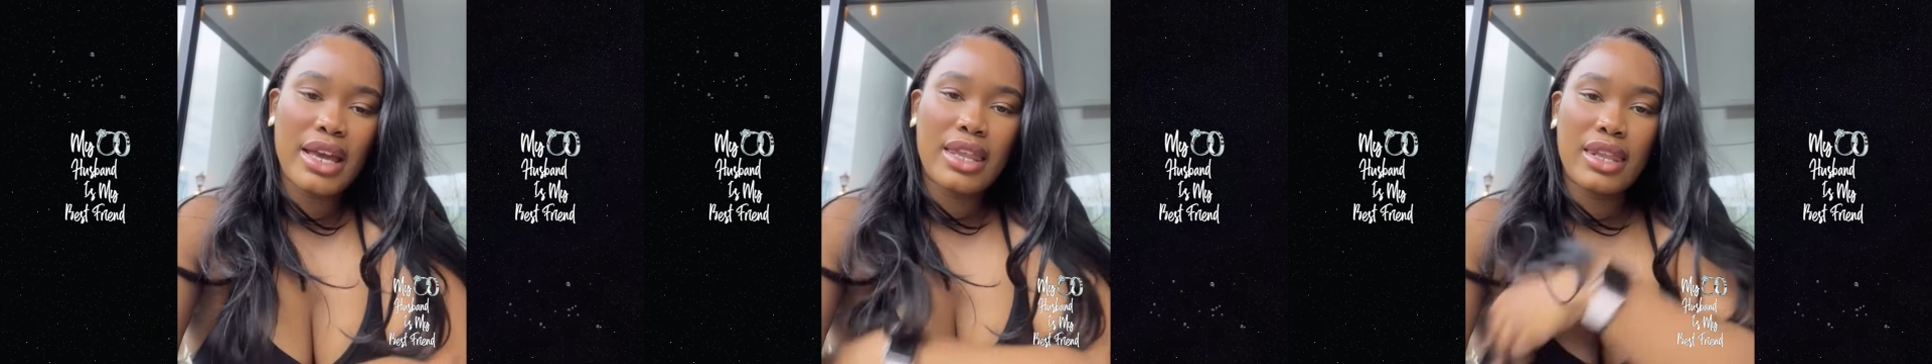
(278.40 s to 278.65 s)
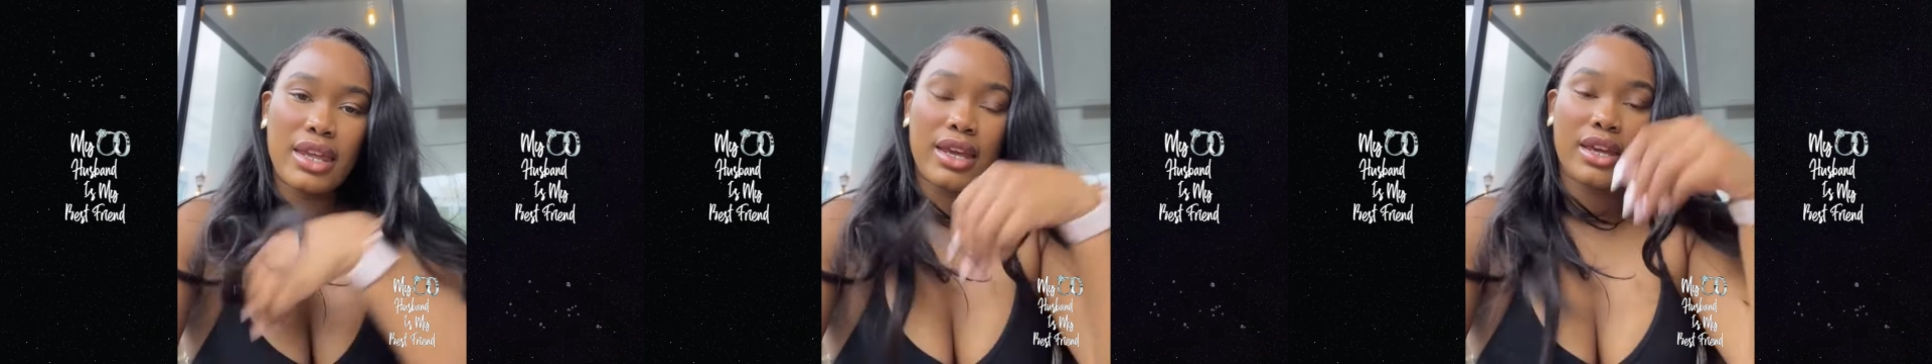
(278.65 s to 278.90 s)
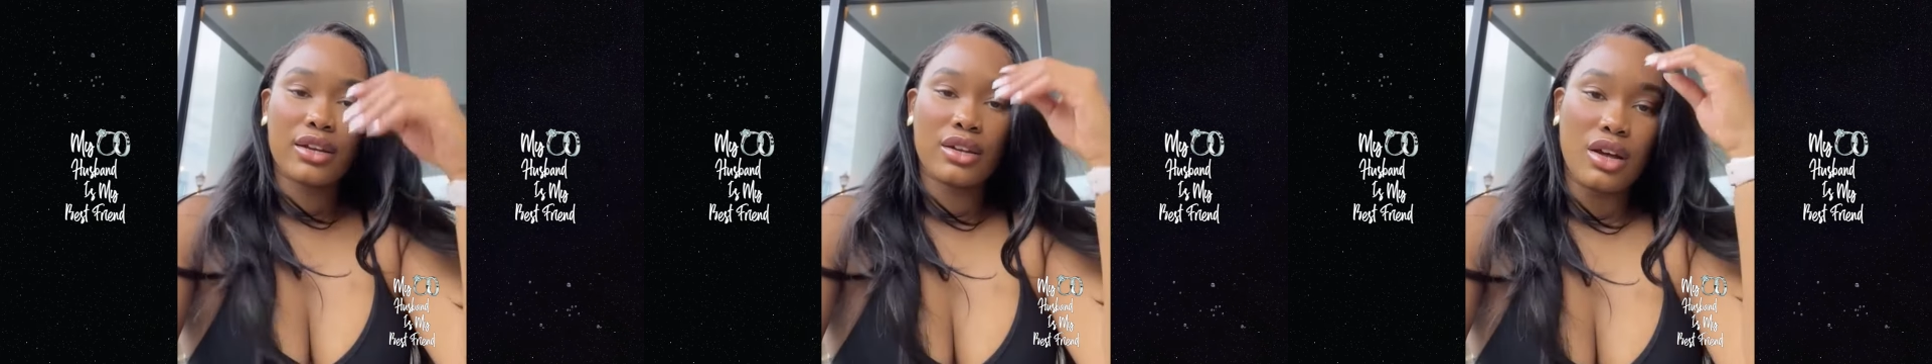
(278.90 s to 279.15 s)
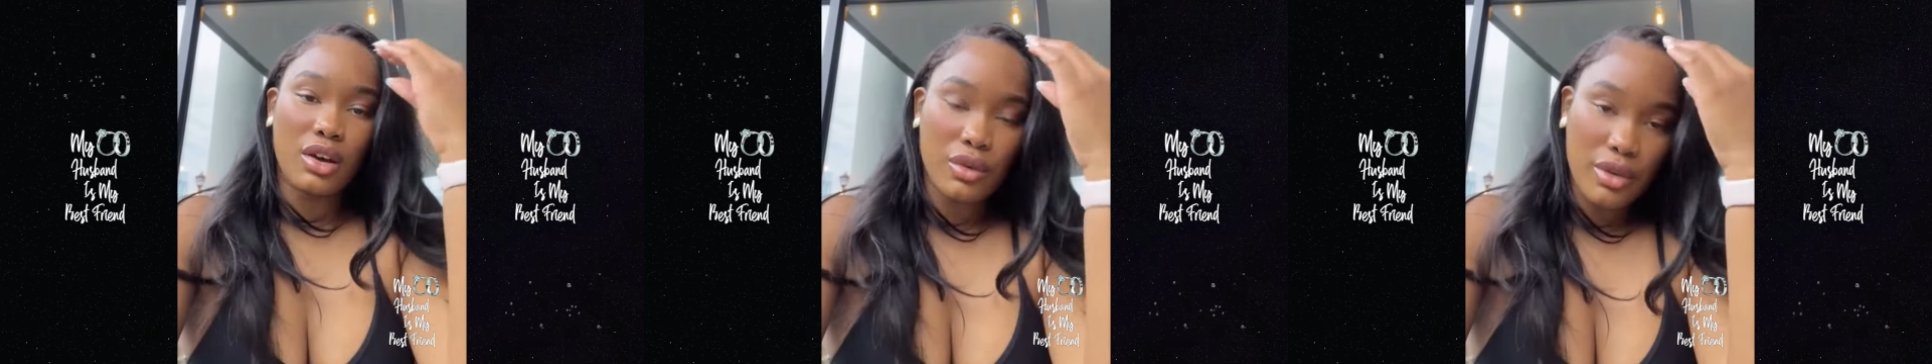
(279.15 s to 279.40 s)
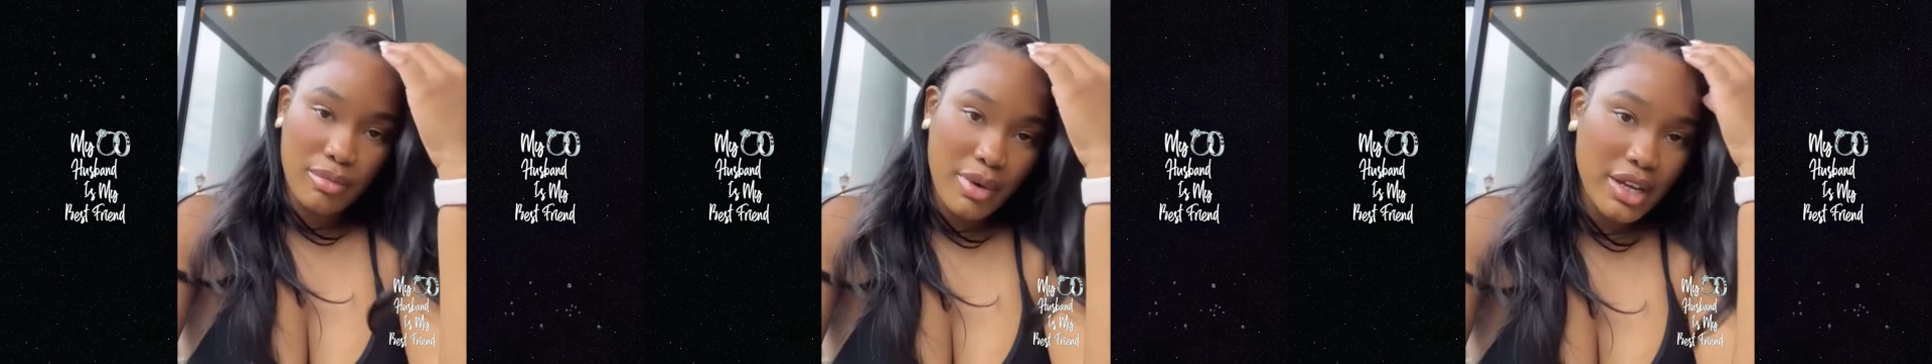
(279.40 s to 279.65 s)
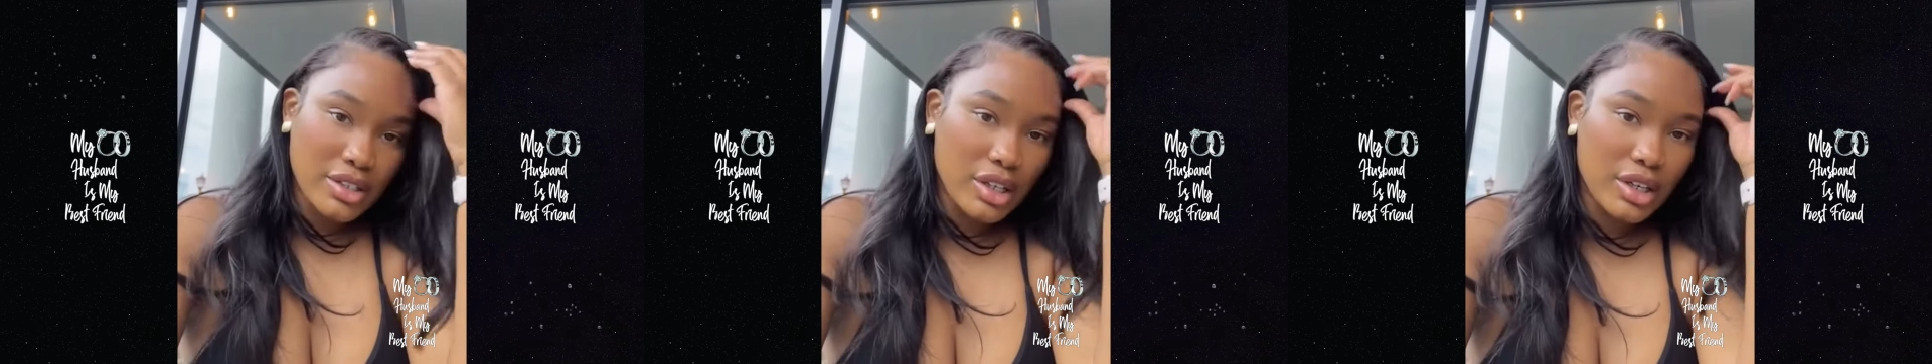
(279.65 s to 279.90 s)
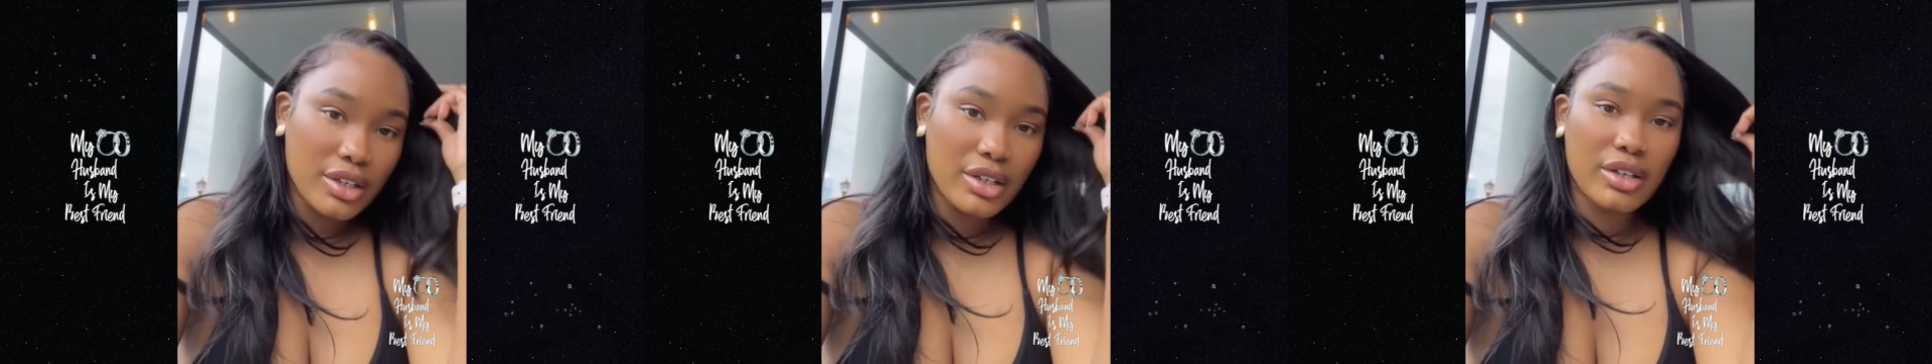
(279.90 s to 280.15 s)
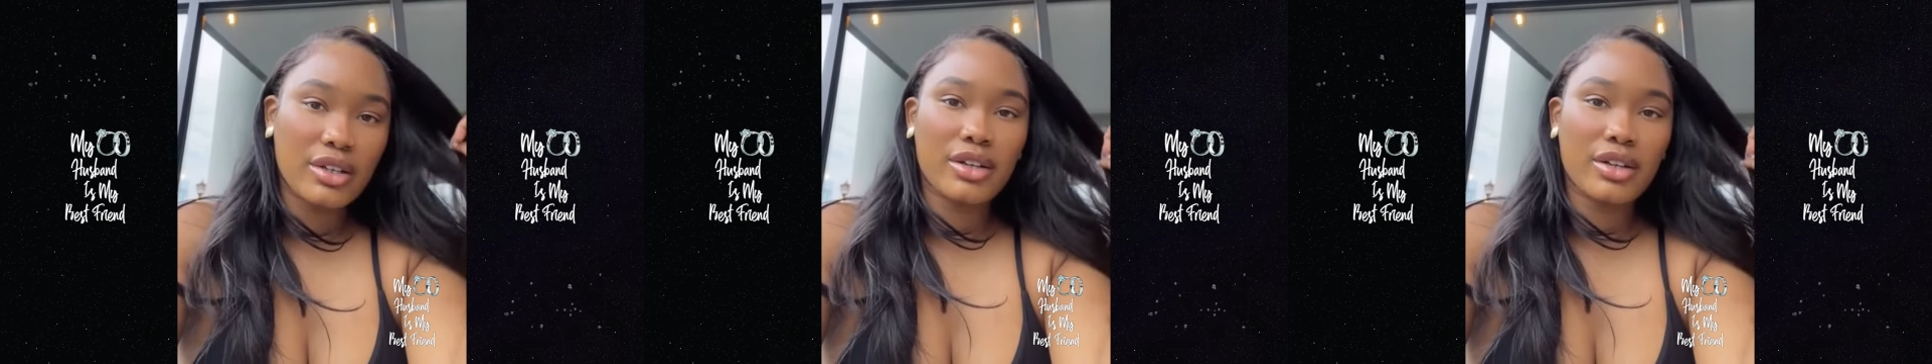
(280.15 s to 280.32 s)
And they get along with my daughter